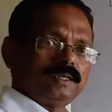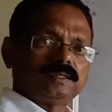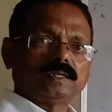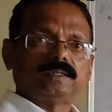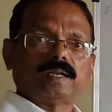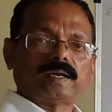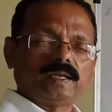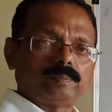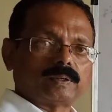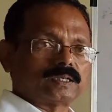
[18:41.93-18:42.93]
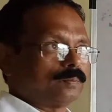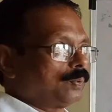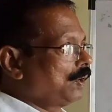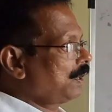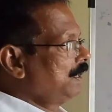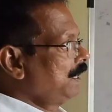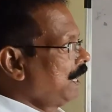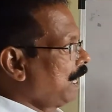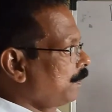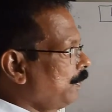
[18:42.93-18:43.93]
is the generating equation for
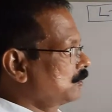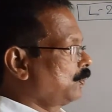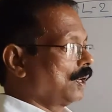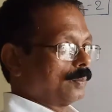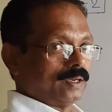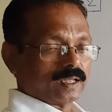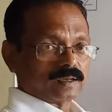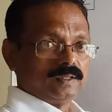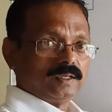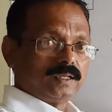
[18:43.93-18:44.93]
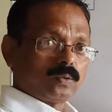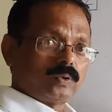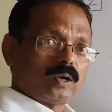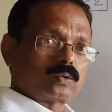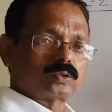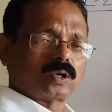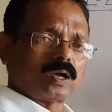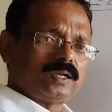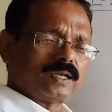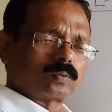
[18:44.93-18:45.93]
Hermite's polynomial here. Then we have to
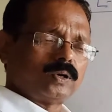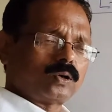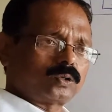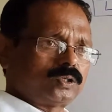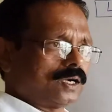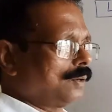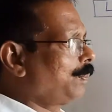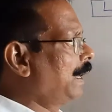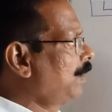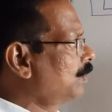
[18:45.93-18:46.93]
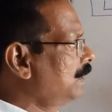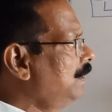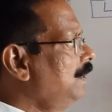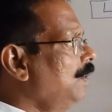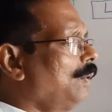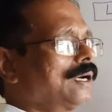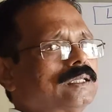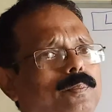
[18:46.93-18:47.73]
solve here. We have to find out what are the